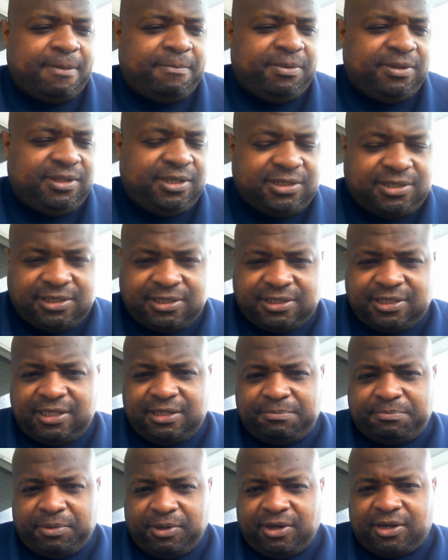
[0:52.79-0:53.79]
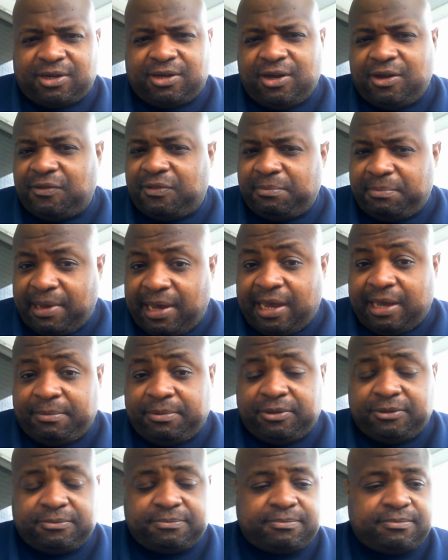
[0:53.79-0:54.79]
But this is in a book called the
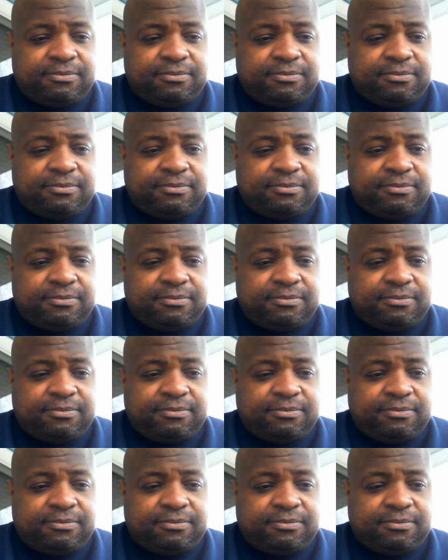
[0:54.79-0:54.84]
Bible.